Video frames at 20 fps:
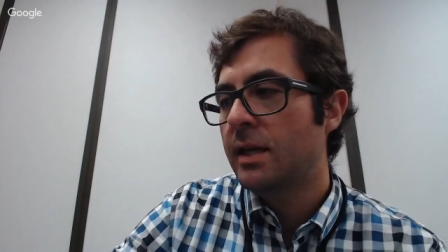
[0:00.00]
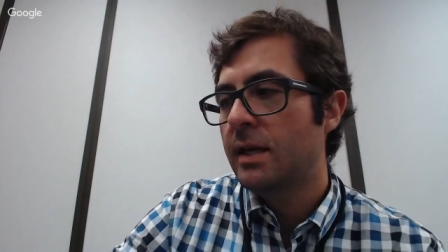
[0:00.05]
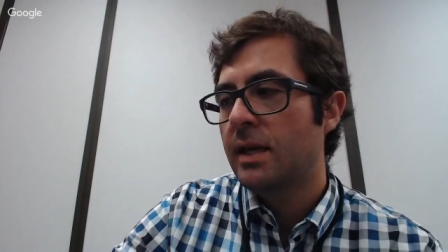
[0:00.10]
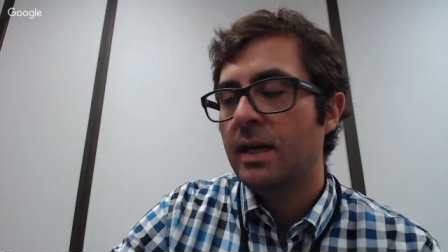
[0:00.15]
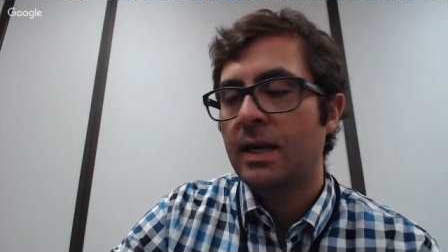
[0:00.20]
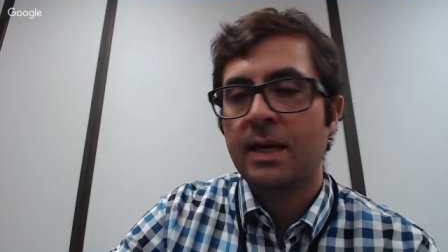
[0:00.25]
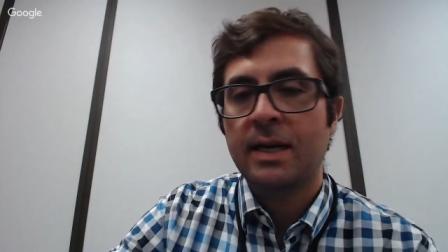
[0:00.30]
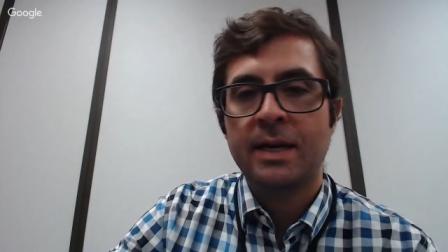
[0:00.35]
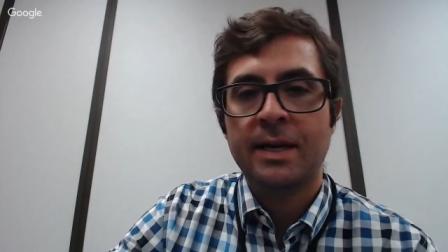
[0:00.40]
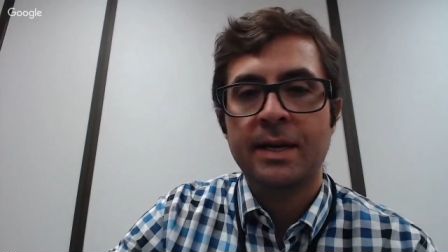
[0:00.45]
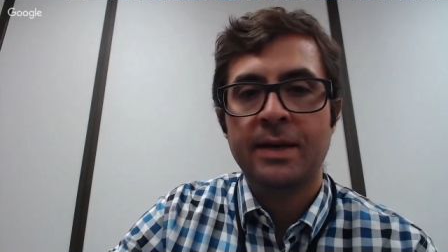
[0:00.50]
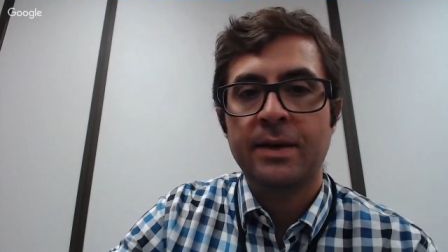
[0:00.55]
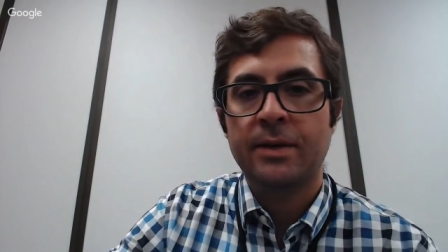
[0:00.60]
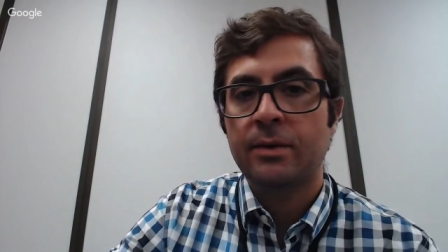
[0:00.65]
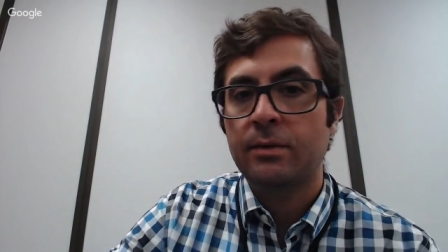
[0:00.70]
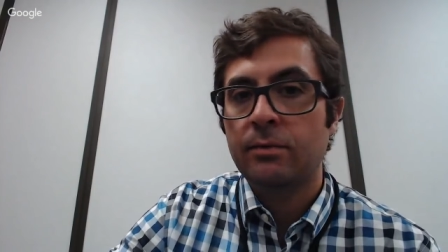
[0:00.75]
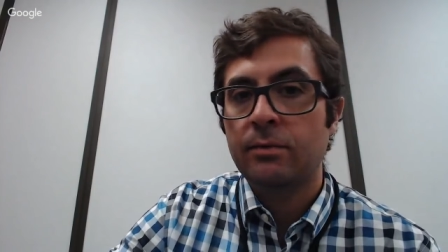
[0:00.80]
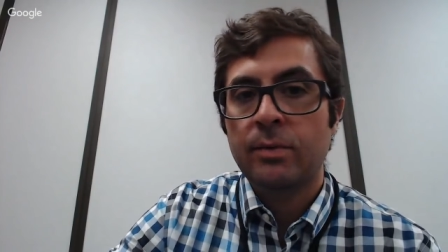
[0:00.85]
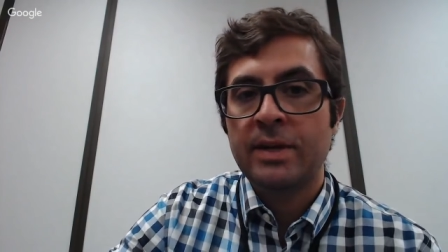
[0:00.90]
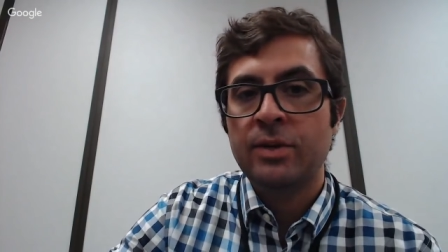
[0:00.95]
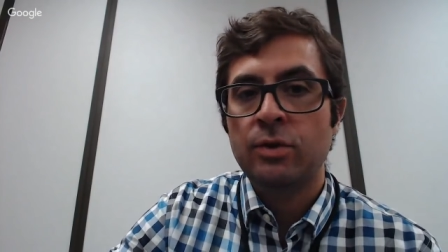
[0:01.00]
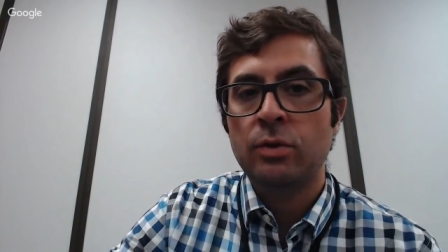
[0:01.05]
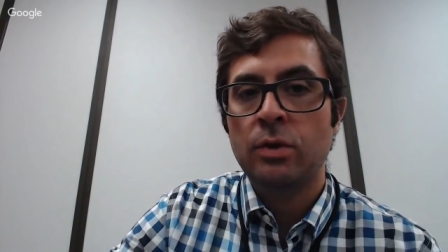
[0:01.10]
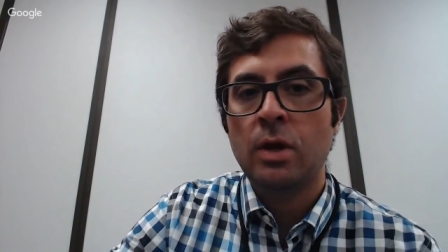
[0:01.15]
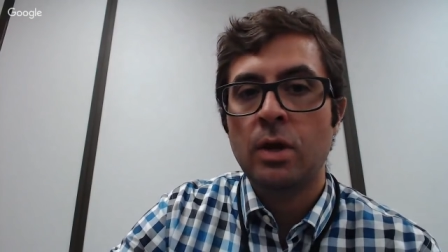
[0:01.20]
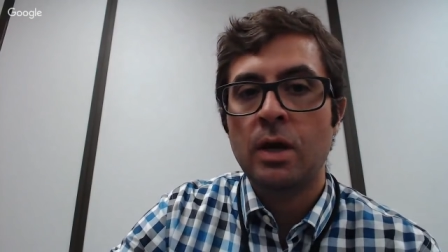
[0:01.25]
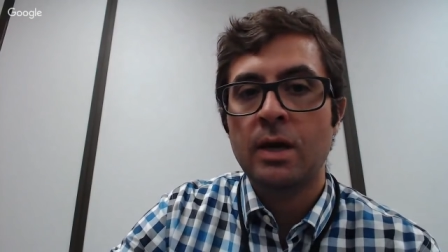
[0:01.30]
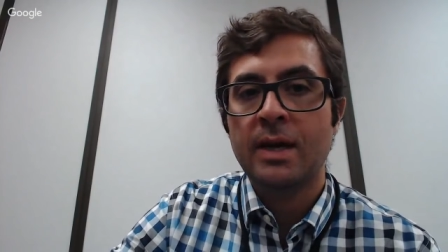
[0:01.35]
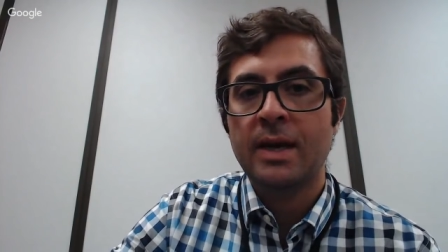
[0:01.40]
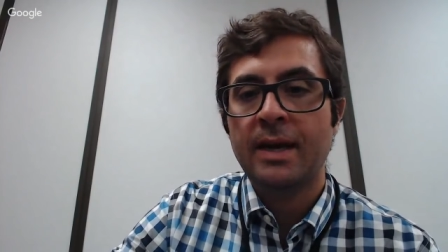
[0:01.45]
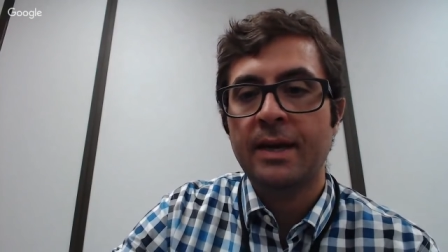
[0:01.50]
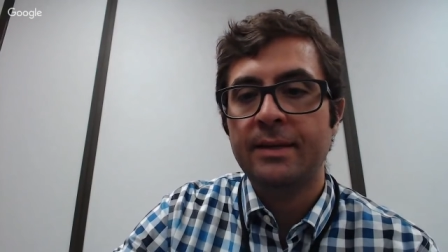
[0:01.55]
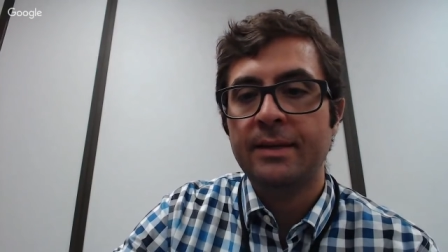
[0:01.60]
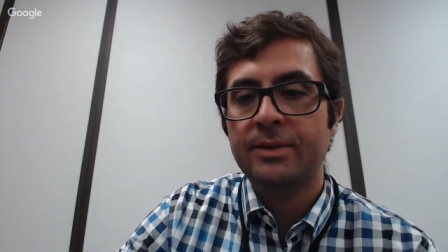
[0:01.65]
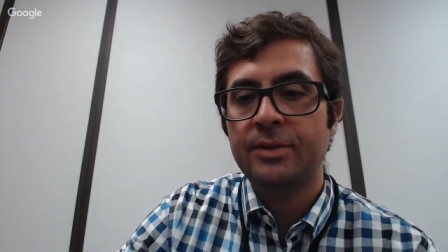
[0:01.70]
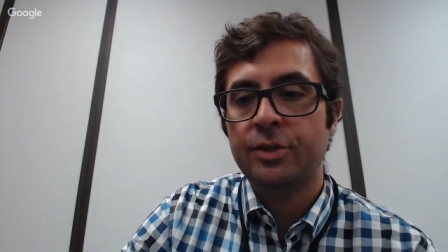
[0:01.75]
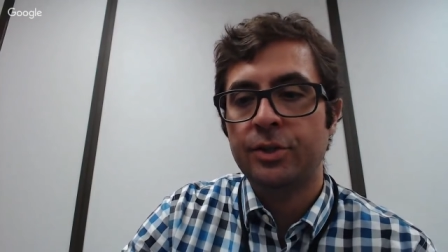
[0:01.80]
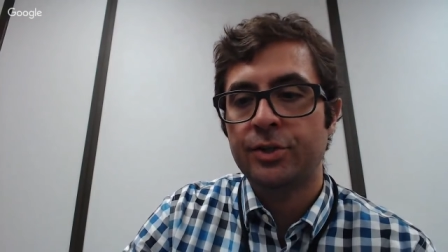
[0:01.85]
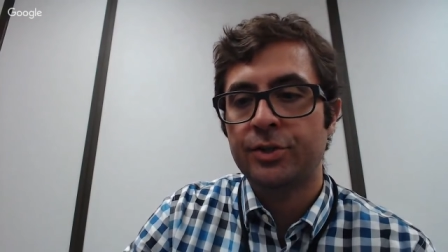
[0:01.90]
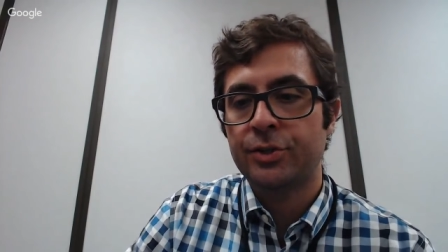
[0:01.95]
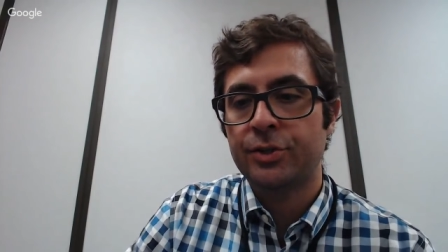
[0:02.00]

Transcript: When you log in, just